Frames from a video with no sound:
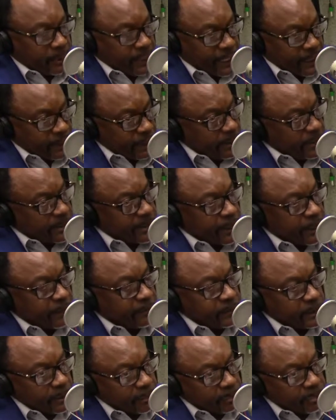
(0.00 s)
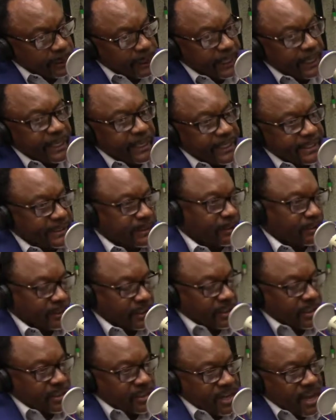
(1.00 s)
like yourself depends on
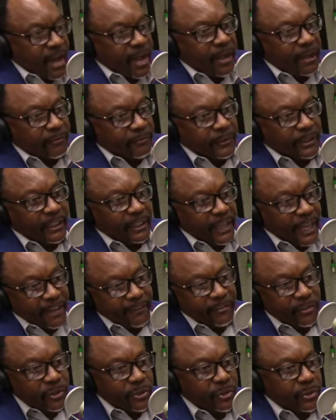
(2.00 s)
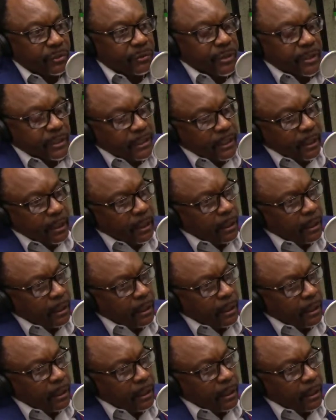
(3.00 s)
the job for the life insurance,